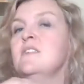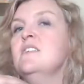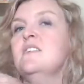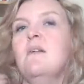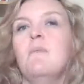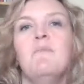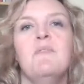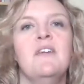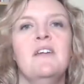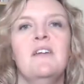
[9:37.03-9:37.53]

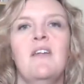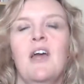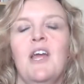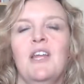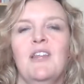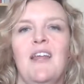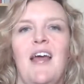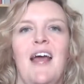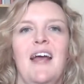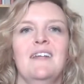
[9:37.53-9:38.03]

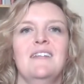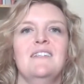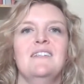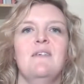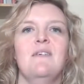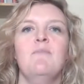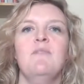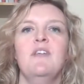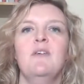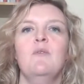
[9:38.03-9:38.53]
something like
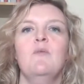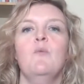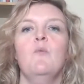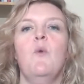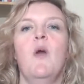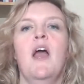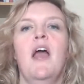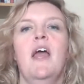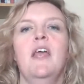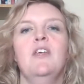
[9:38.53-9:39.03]
that,
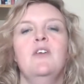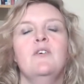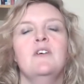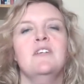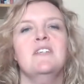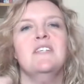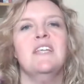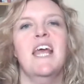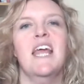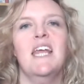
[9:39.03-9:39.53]
something where
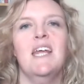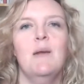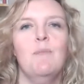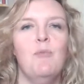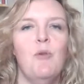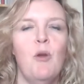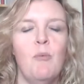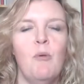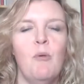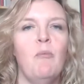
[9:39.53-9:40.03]
you can
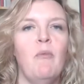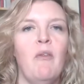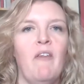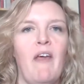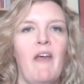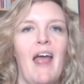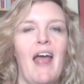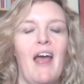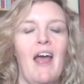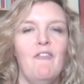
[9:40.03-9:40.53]
take a problem
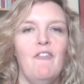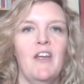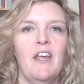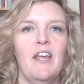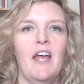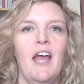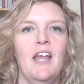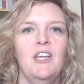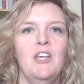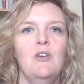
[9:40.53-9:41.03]
that they're
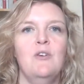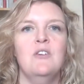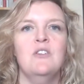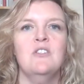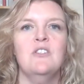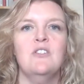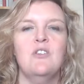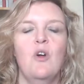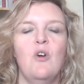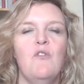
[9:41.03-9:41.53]
having and you
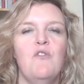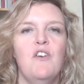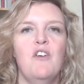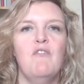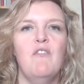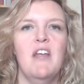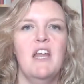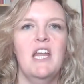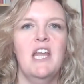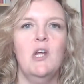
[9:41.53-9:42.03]
can solve
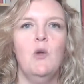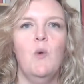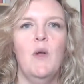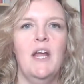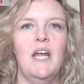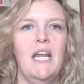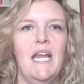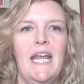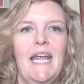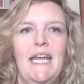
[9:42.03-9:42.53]
it really
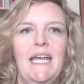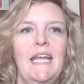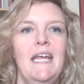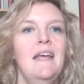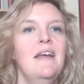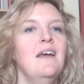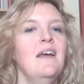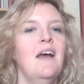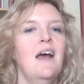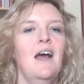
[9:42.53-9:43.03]
quickly,
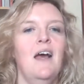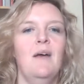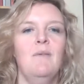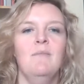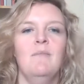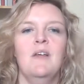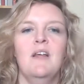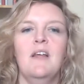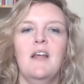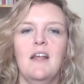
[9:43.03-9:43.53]

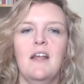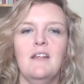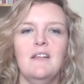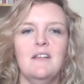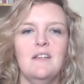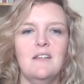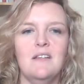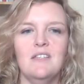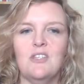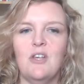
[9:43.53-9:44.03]

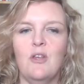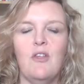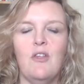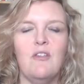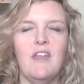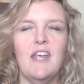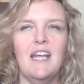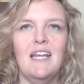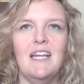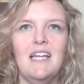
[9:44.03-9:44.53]
so that
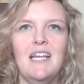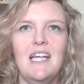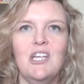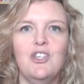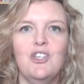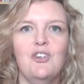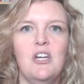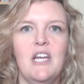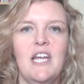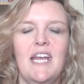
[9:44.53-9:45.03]
they can
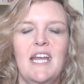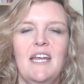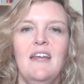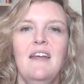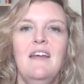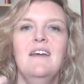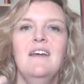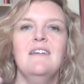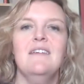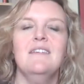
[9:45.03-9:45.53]
literally
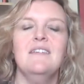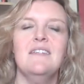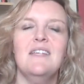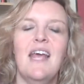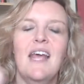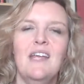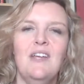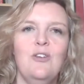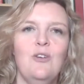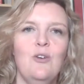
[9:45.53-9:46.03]

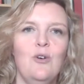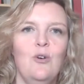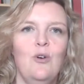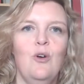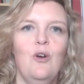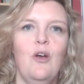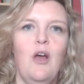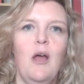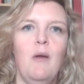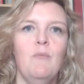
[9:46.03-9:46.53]
take your
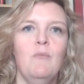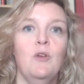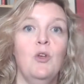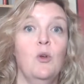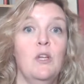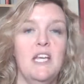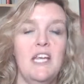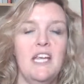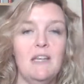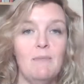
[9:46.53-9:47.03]

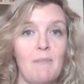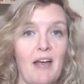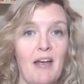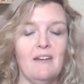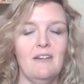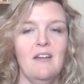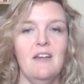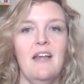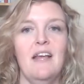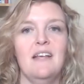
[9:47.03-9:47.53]
lead
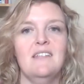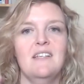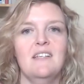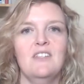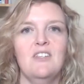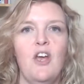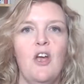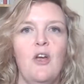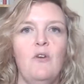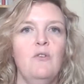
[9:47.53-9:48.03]
magnet, as
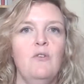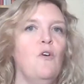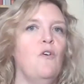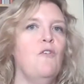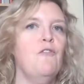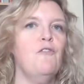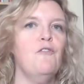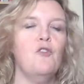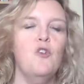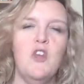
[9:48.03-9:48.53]
it's known, or
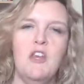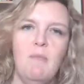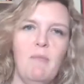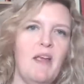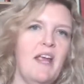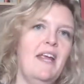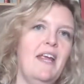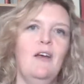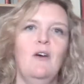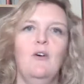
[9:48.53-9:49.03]

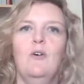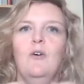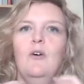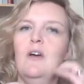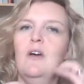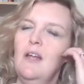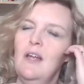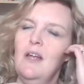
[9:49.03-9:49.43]
freebie, or